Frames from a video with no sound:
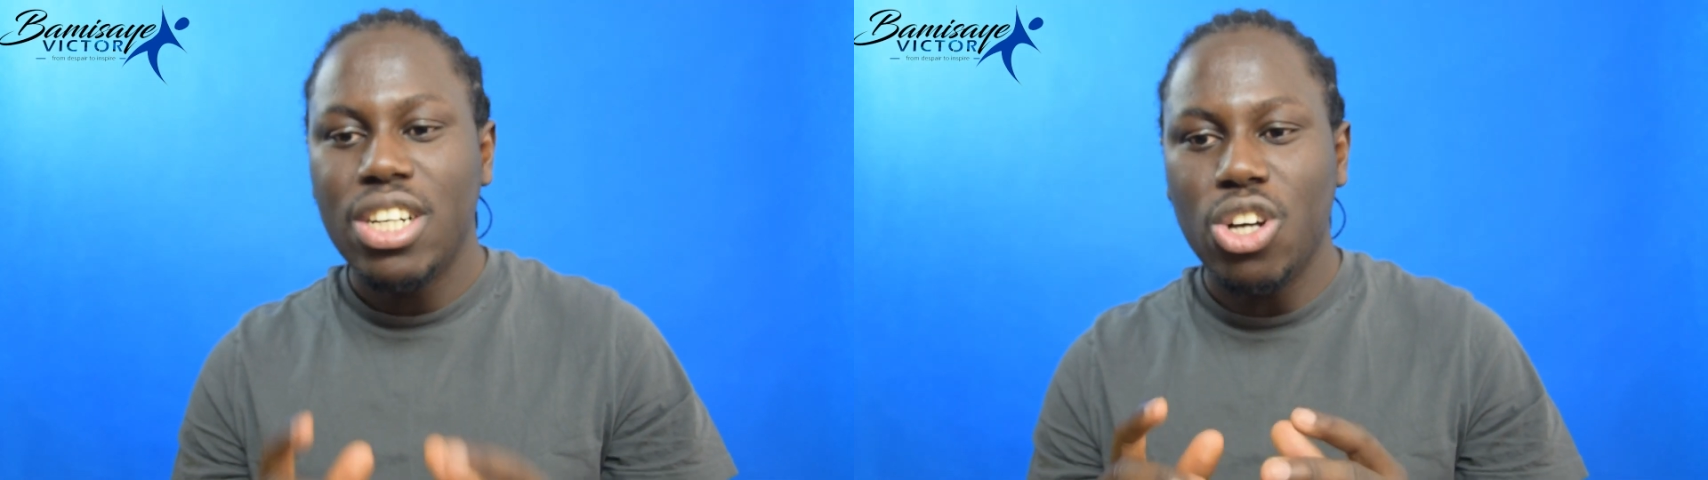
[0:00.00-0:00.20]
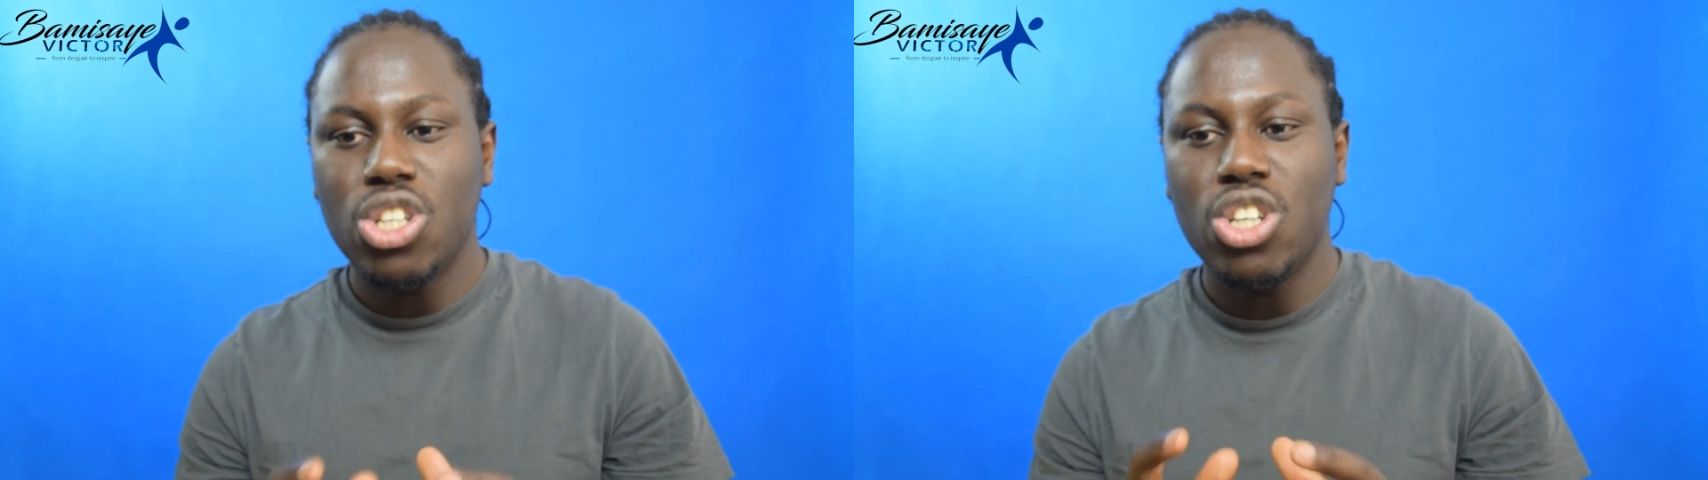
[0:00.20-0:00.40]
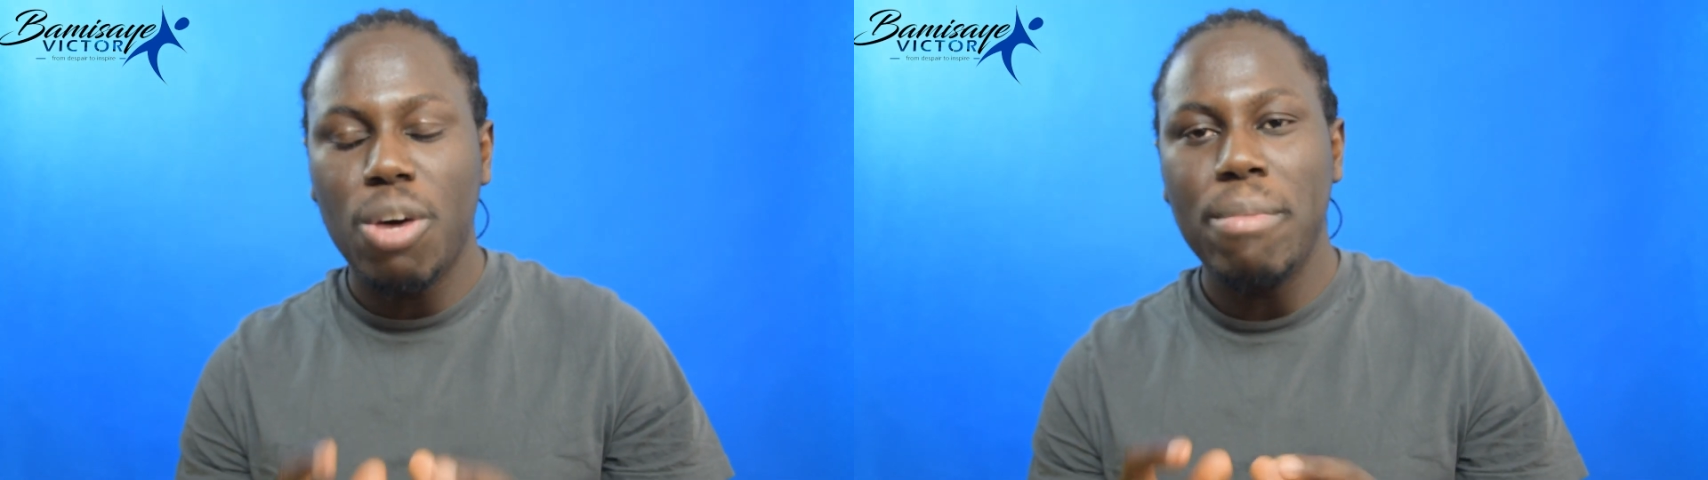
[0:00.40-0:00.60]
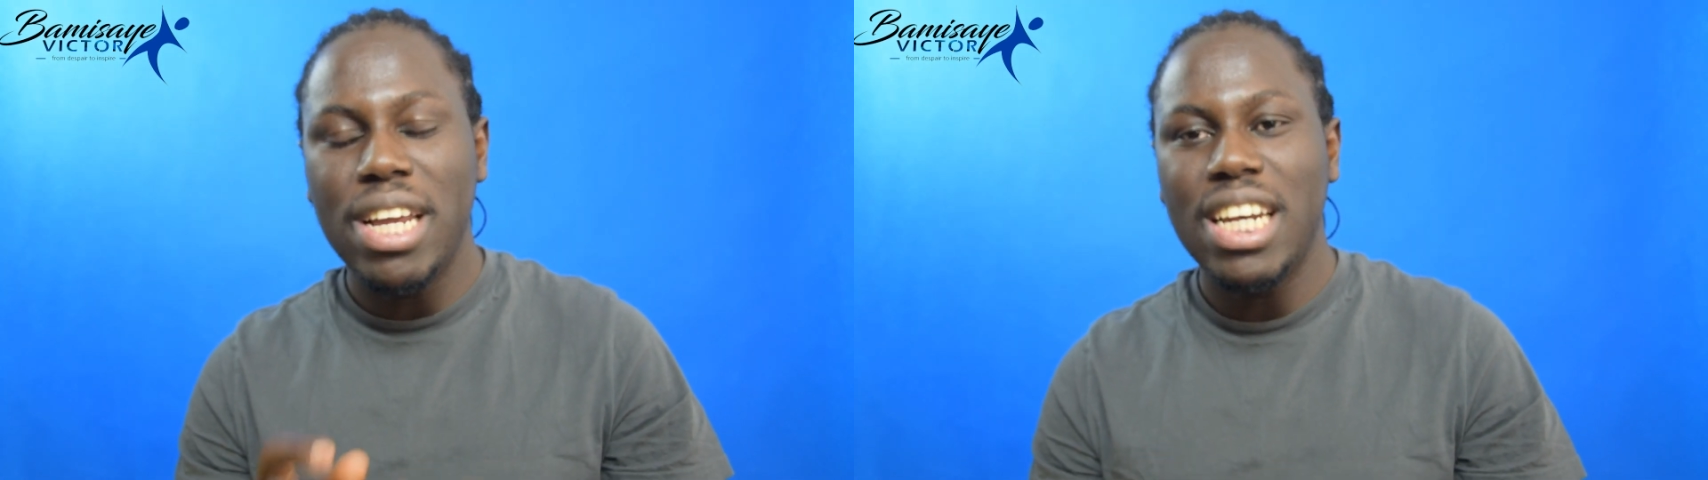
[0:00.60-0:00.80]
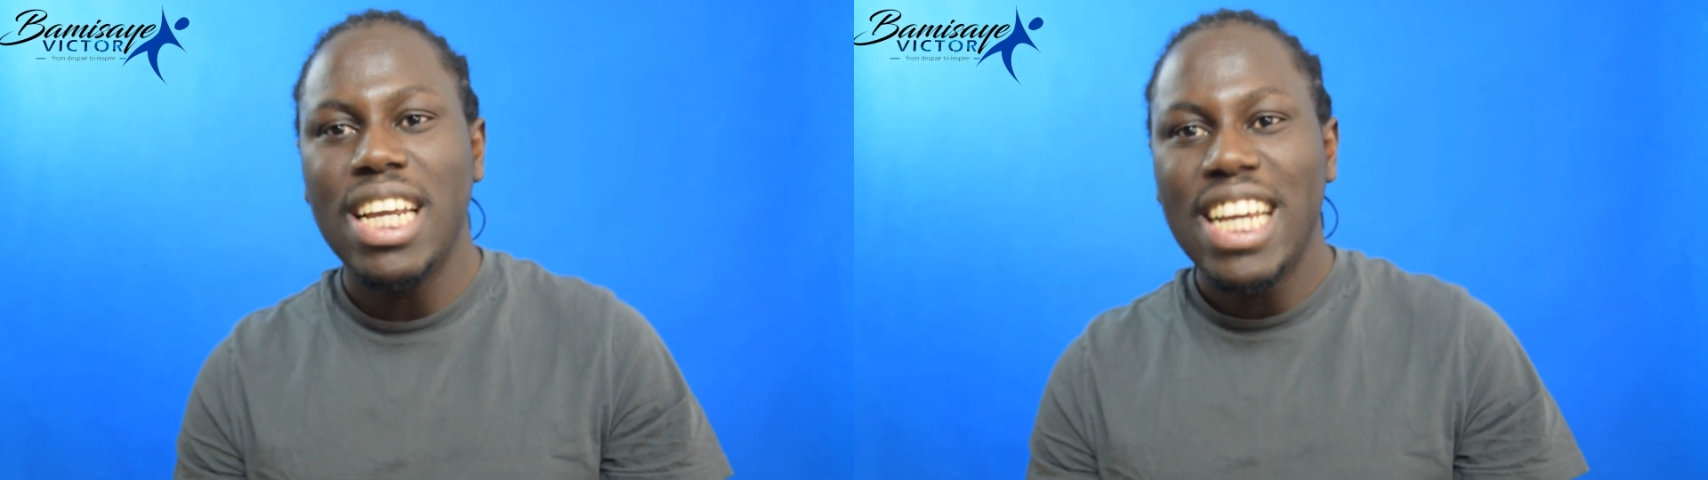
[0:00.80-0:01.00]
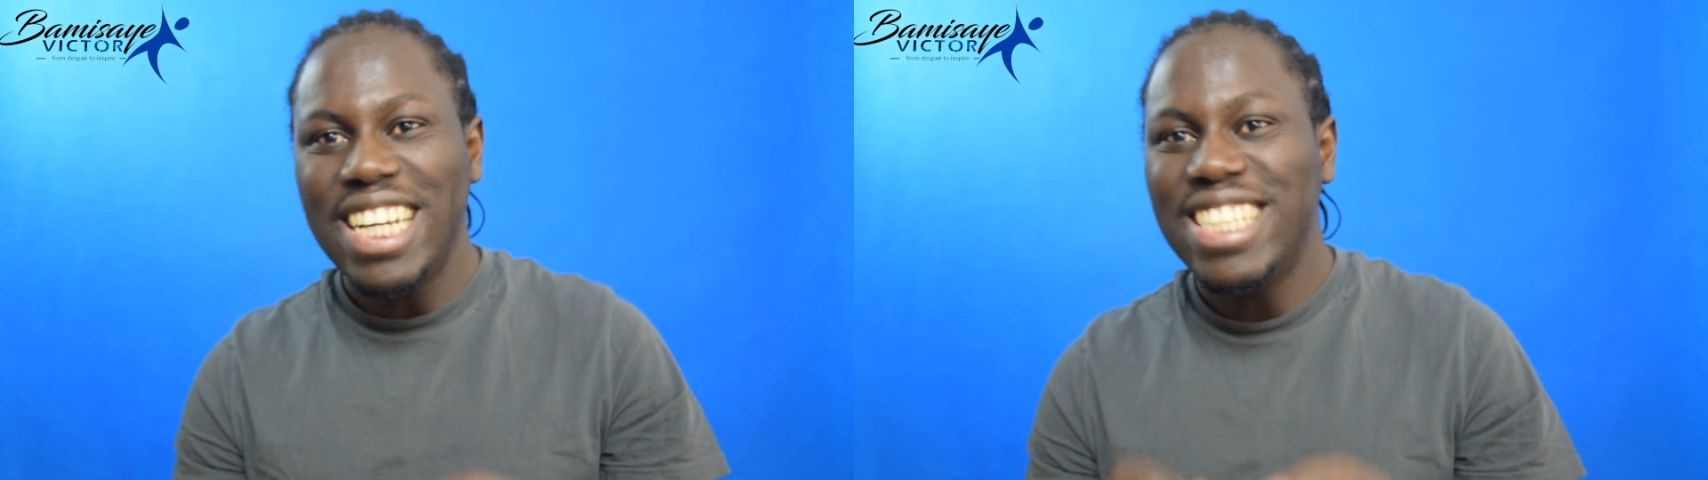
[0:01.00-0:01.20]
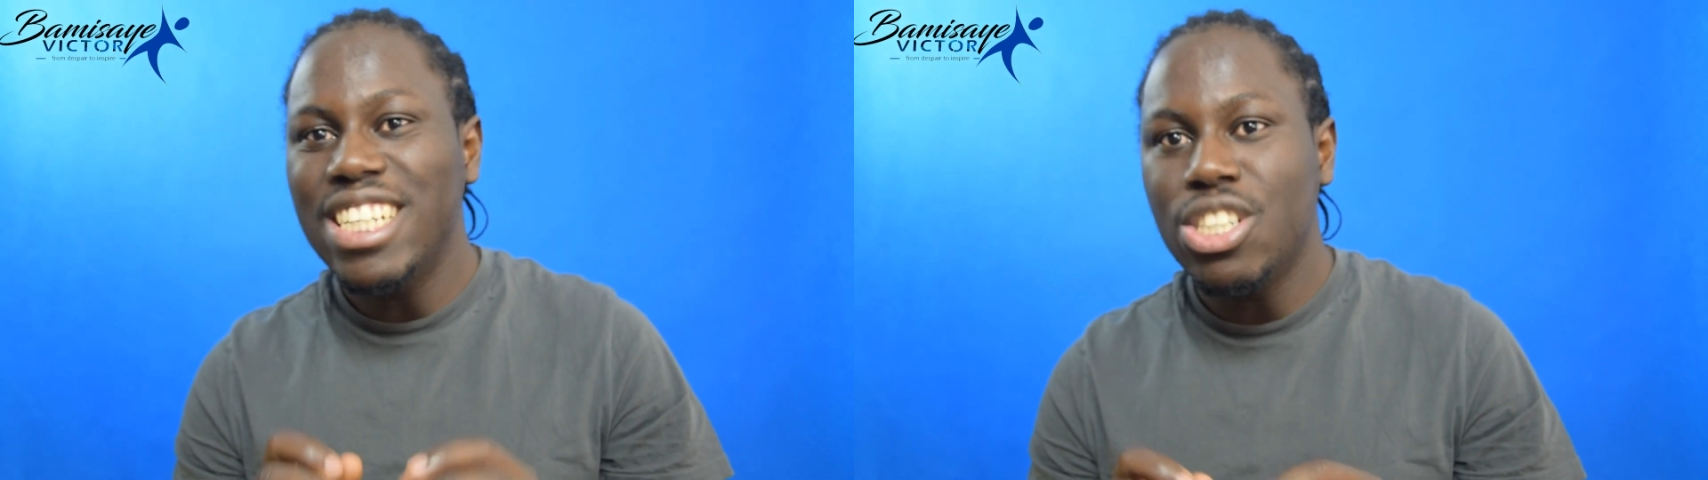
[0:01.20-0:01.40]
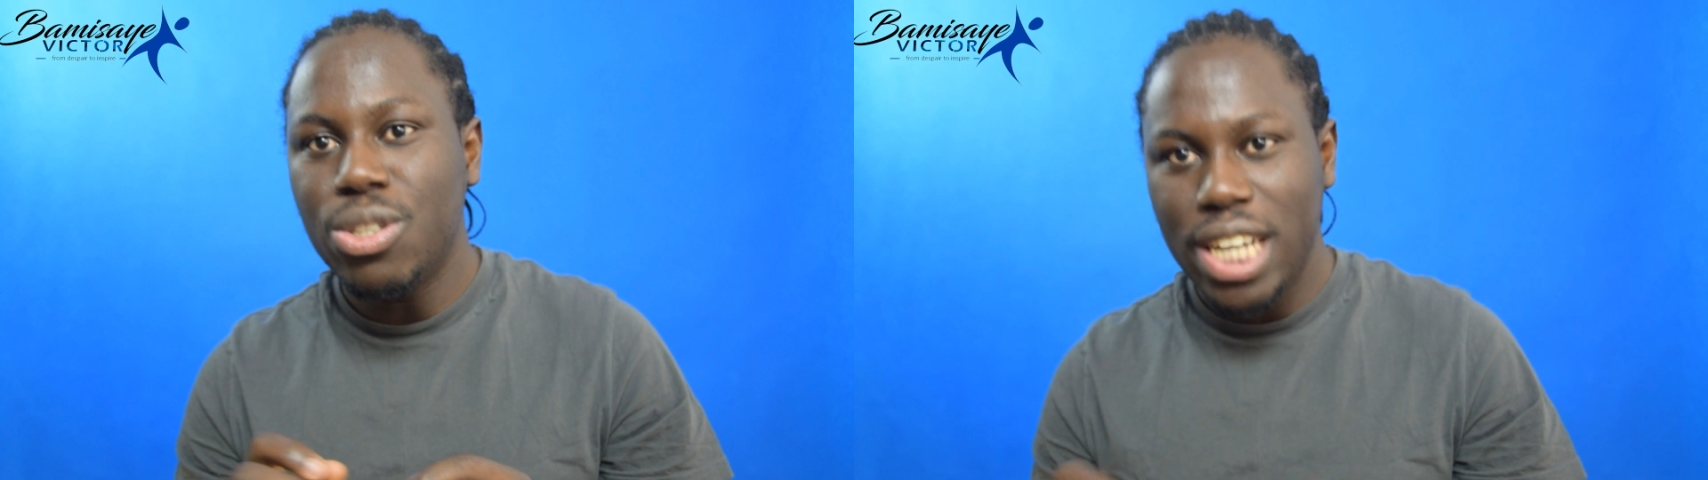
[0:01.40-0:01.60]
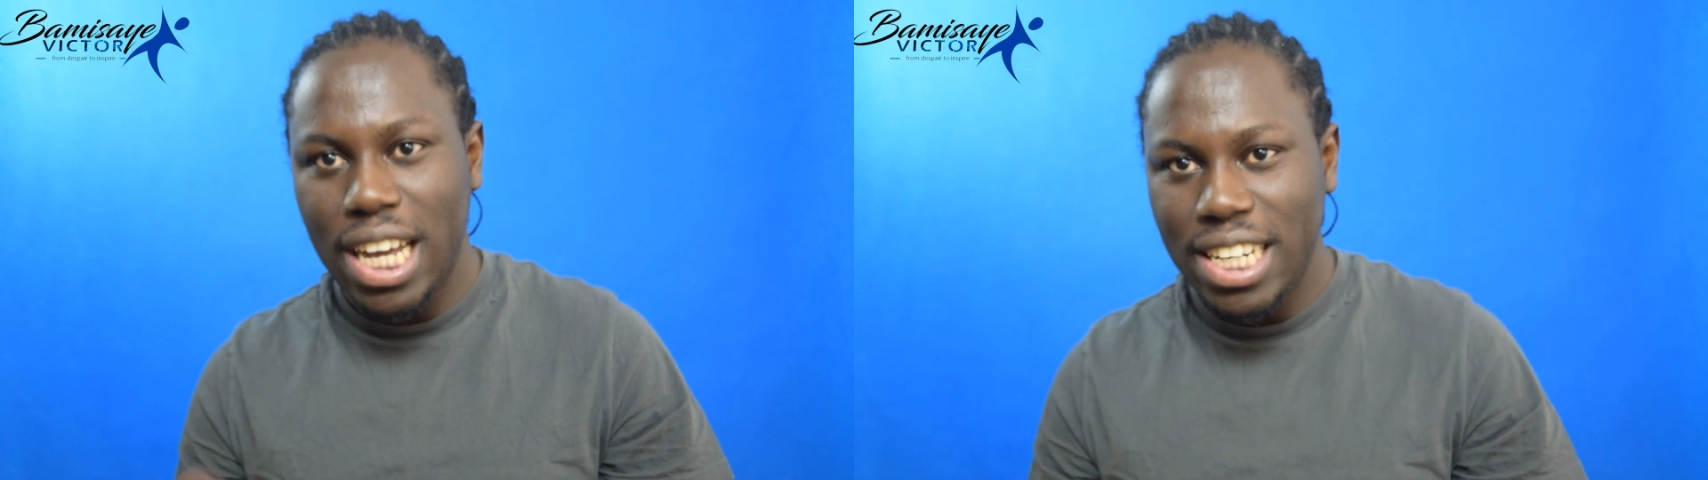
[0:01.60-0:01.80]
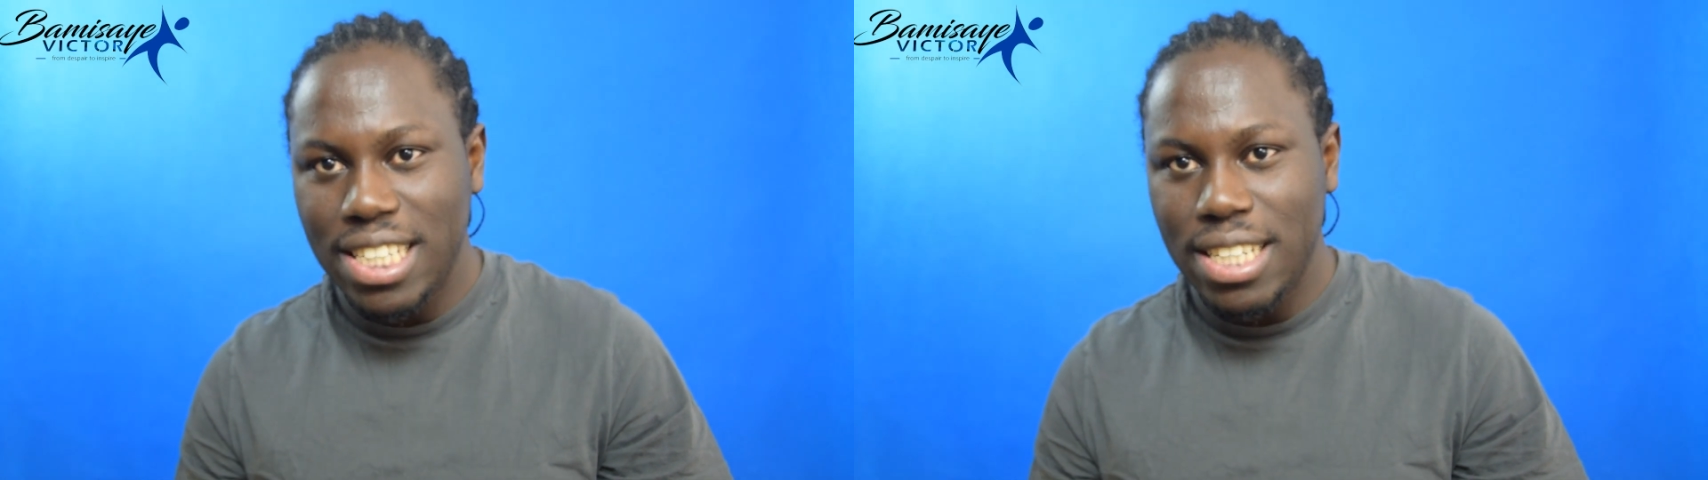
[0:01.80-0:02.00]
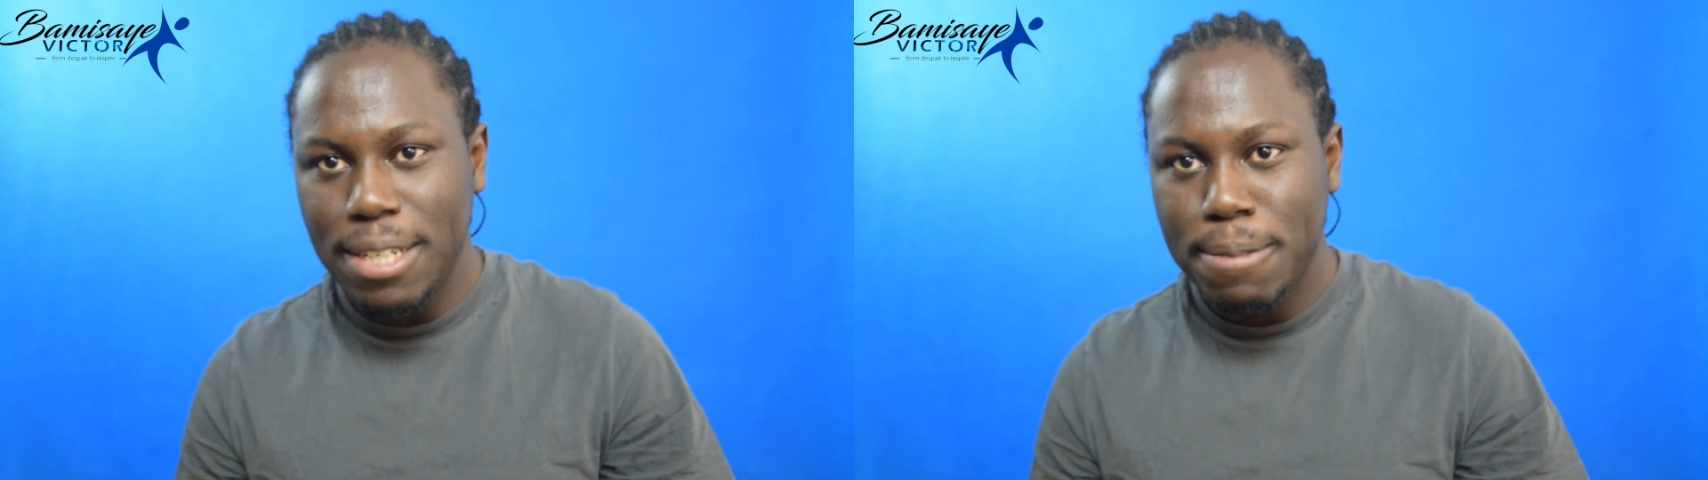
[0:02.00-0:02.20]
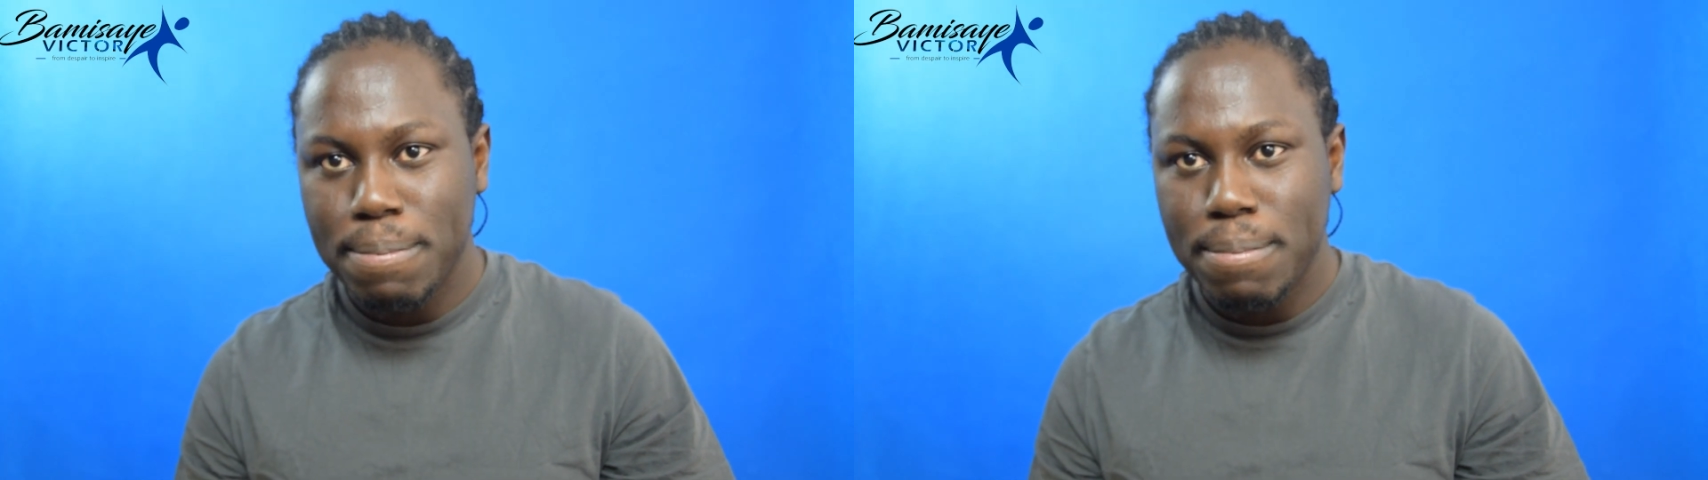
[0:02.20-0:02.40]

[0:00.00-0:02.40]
does not mean it is reality.